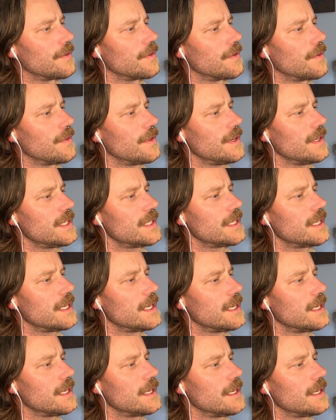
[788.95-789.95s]
So this
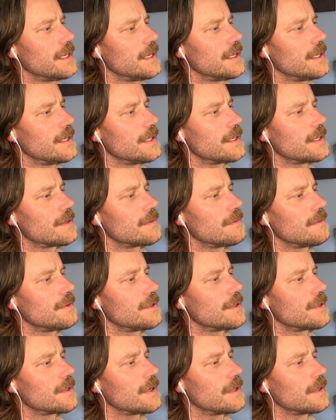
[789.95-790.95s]
is, what
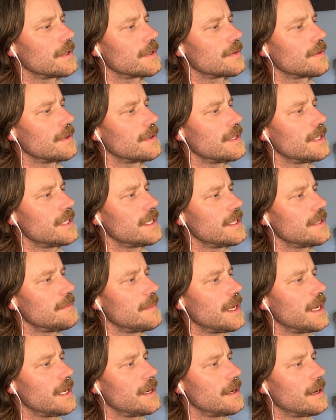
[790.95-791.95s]
would you call this one? This is
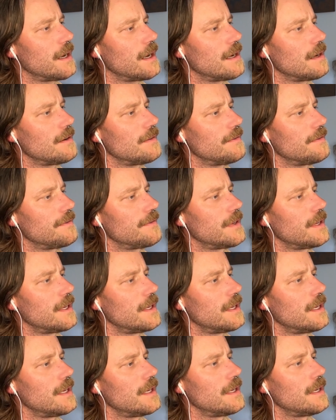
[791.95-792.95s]
made of,
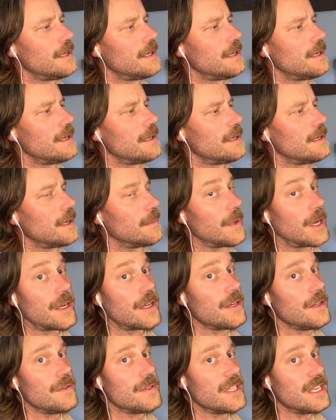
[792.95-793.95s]
I'm not
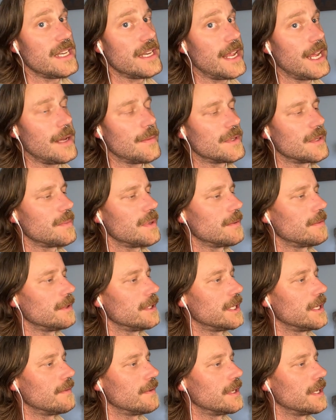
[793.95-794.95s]
going to use any names that people
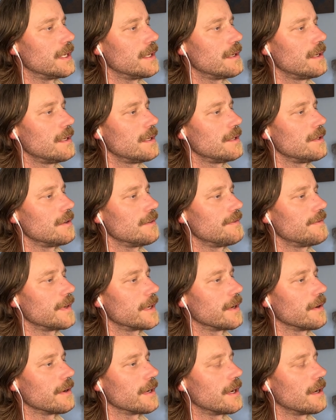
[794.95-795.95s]
have given it. You'll
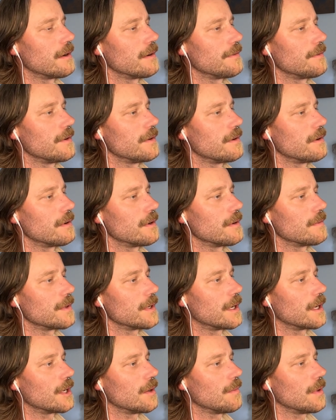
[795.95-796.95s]
figure it out if you know what I'm
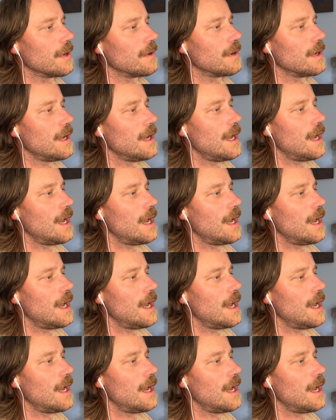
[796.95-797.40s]
talking about.